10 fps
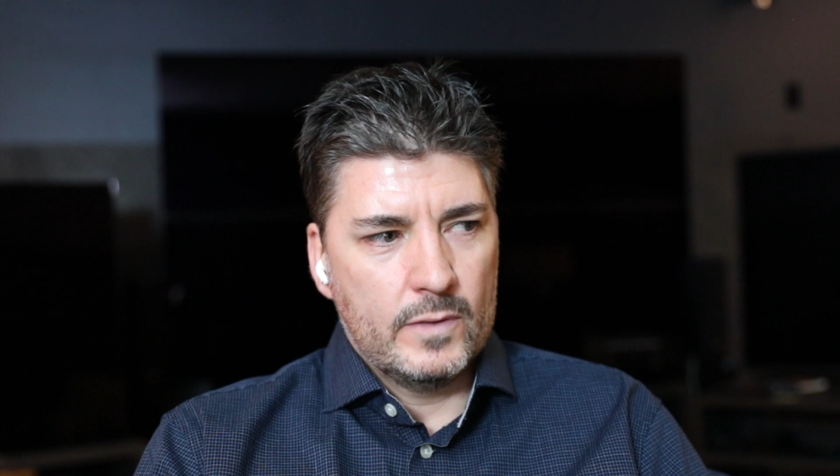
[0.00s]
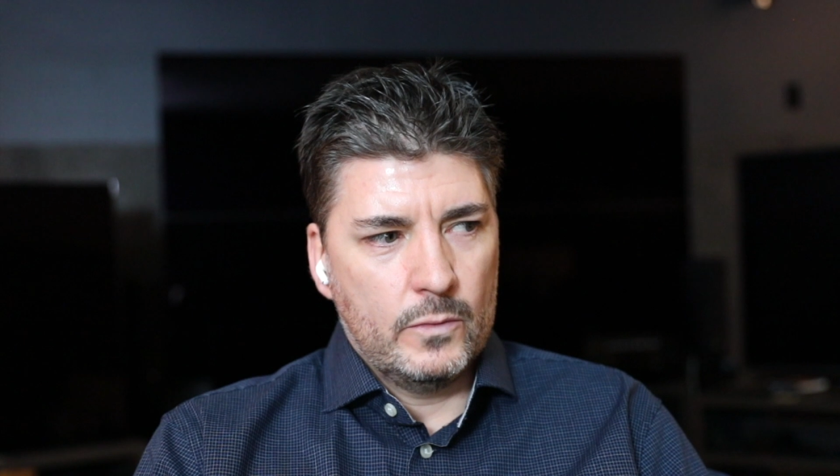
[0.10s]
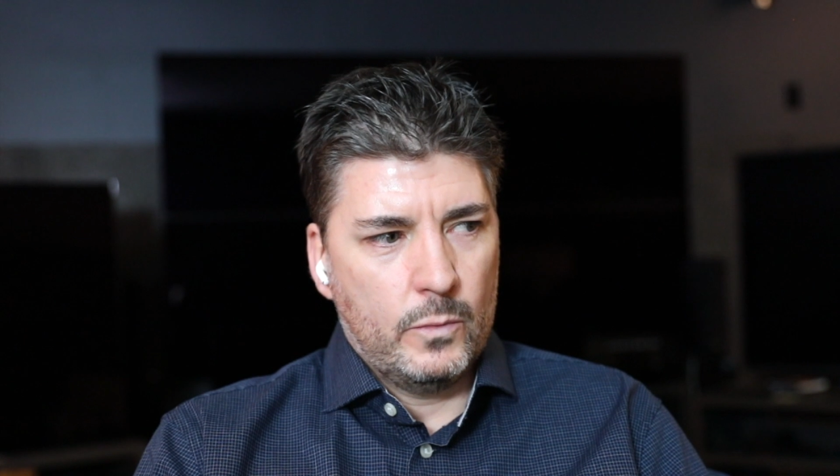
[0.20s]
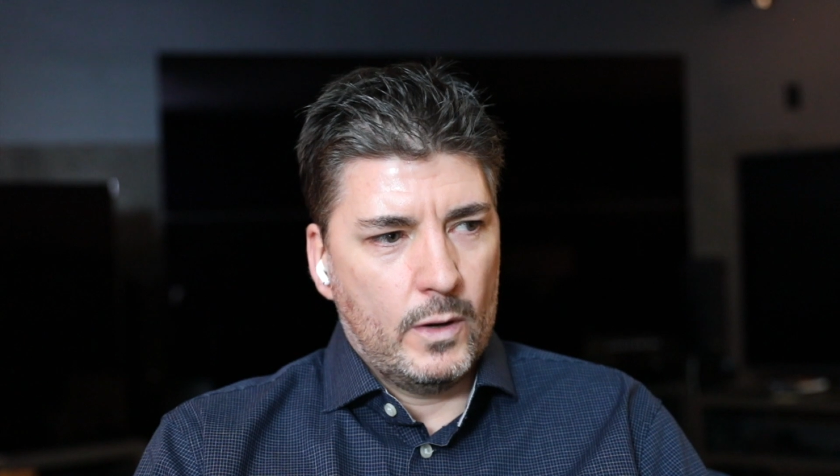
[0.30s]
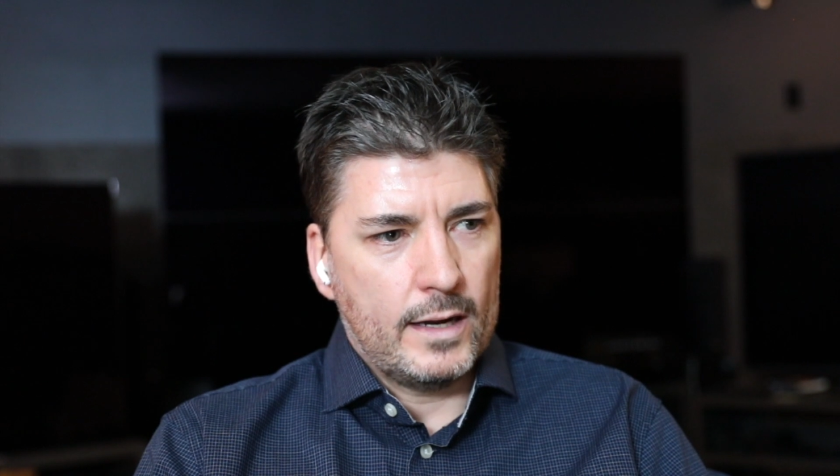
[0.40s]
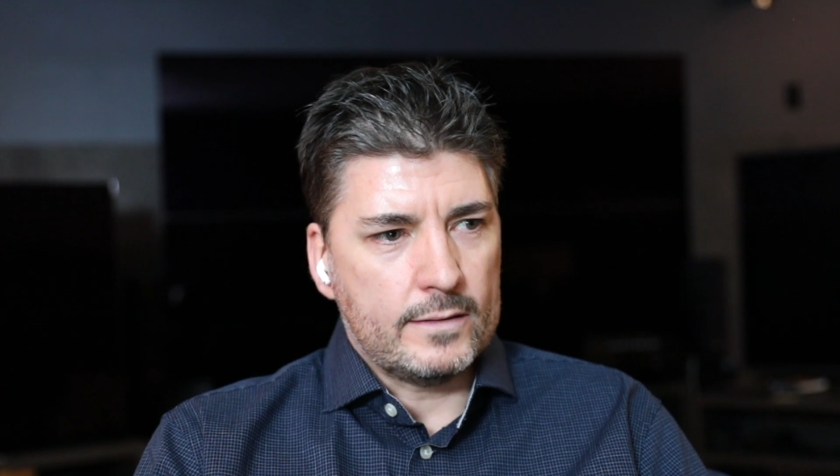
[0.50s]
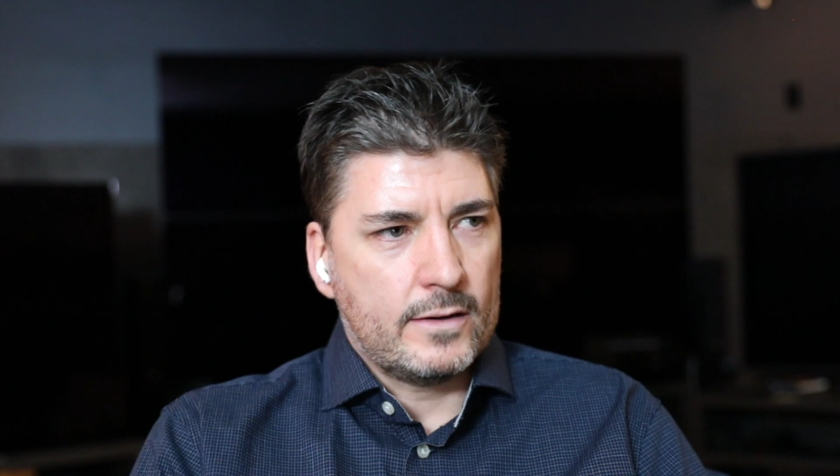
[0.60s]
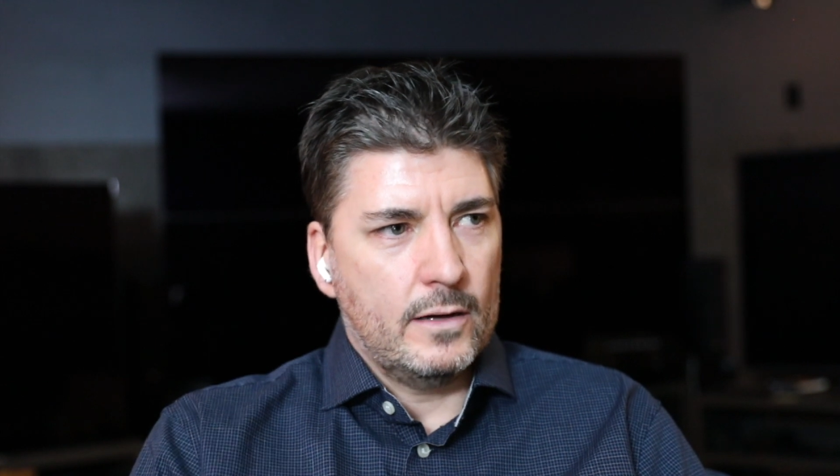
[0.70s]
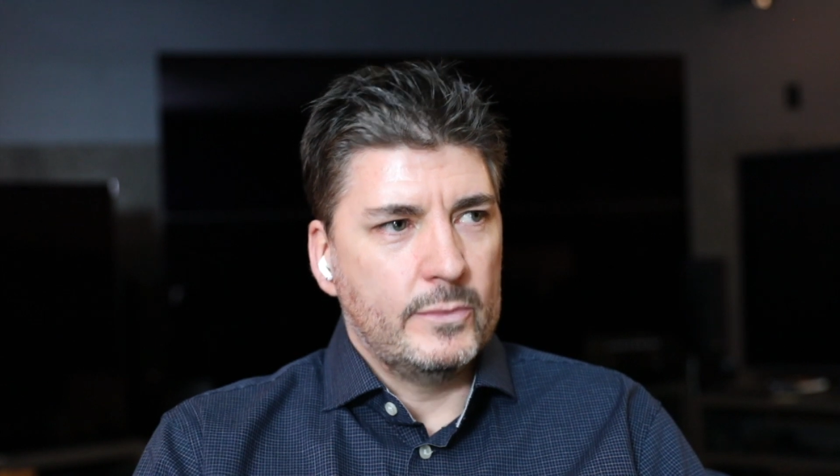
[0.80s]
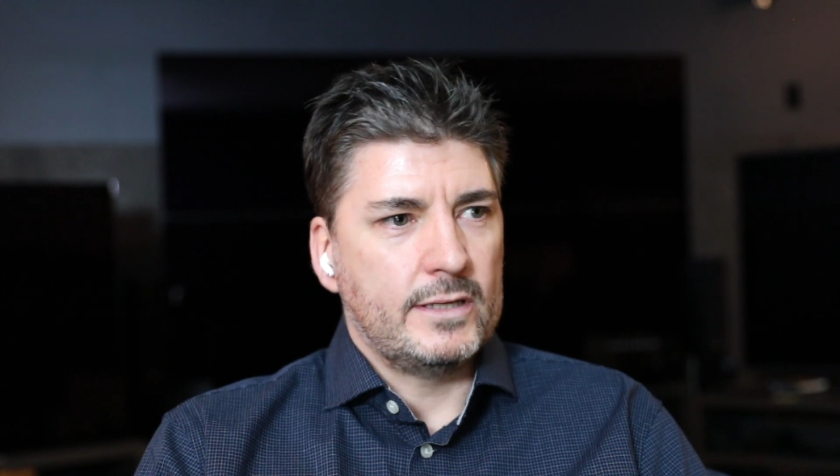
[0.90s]
One other
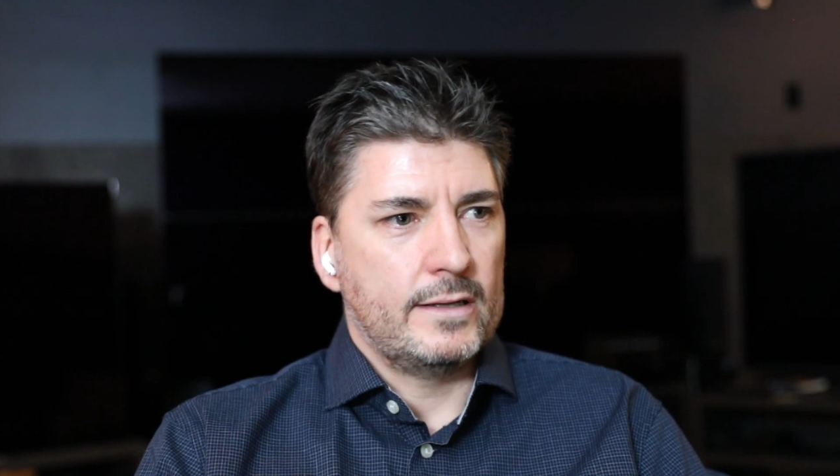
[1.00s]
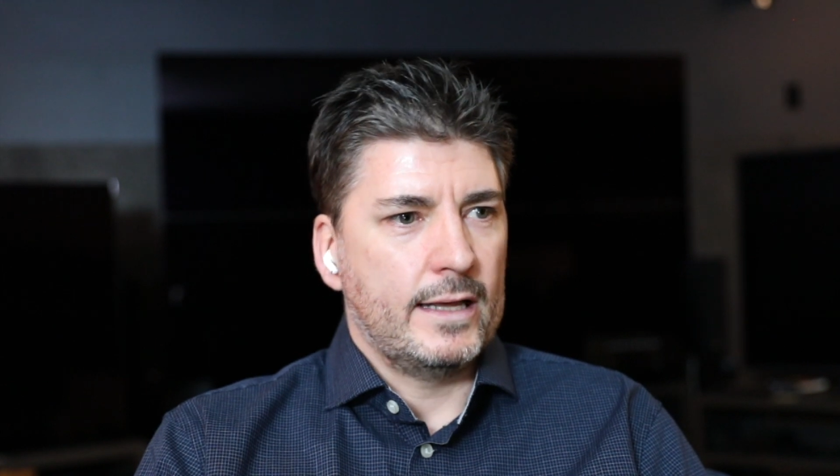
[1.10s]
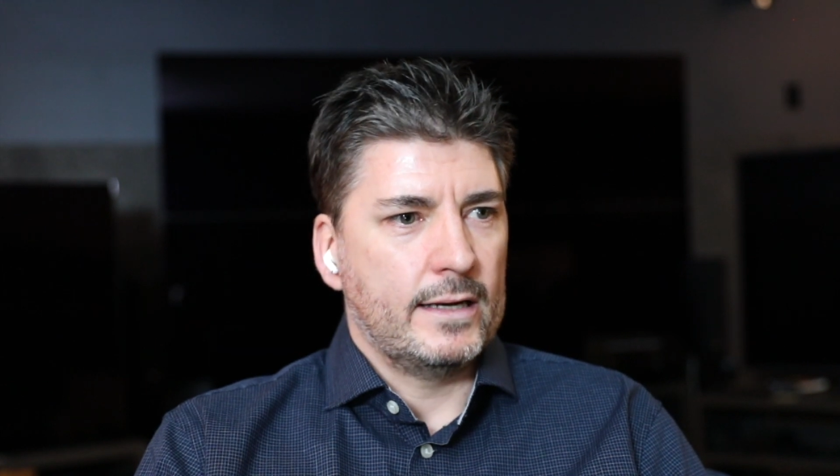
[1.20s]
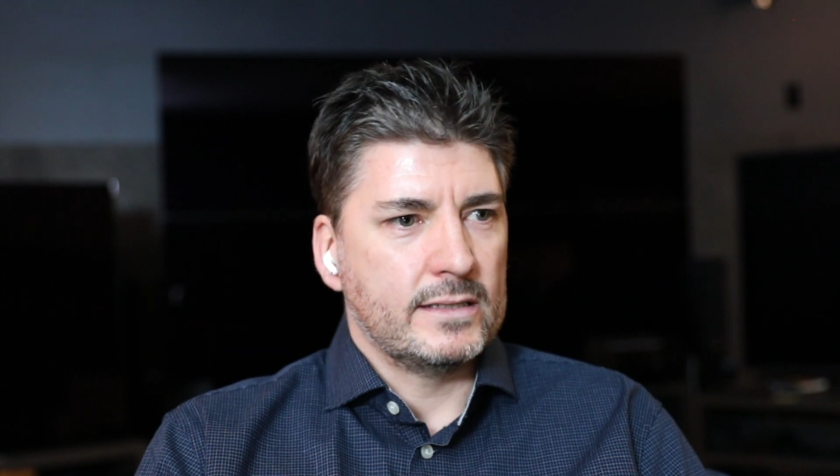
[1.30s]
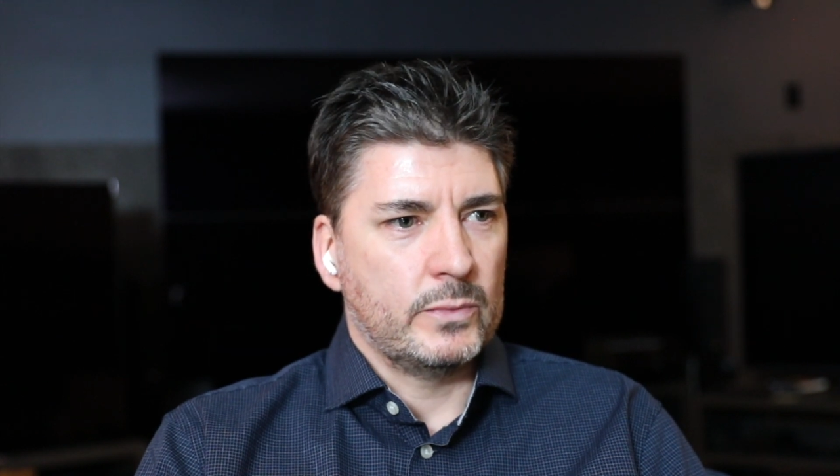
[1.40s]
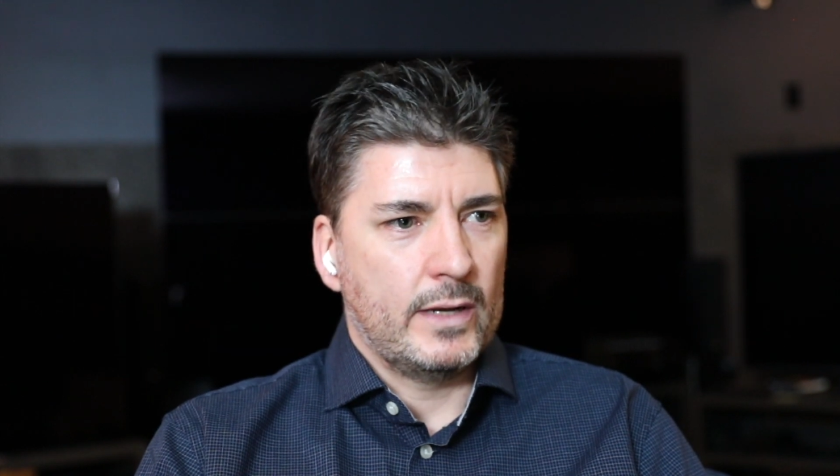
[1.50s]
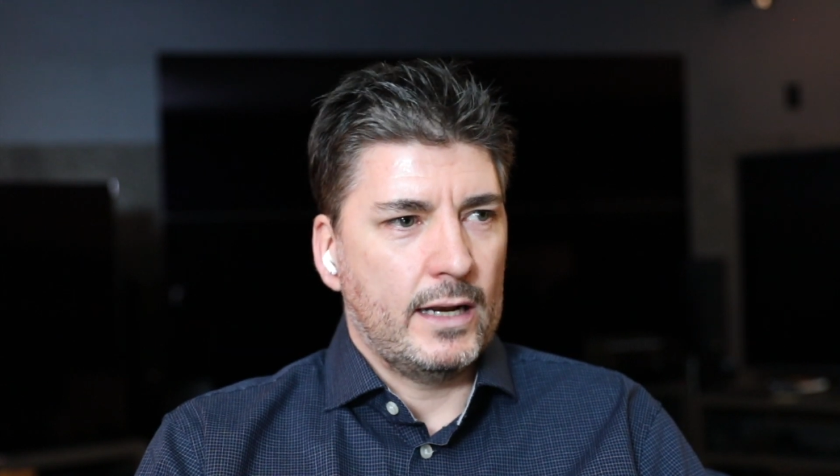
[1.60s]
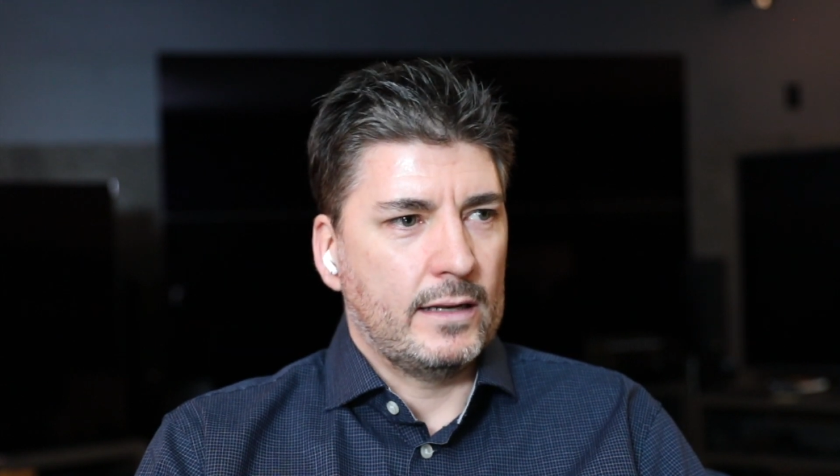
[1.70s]
comment on that as well,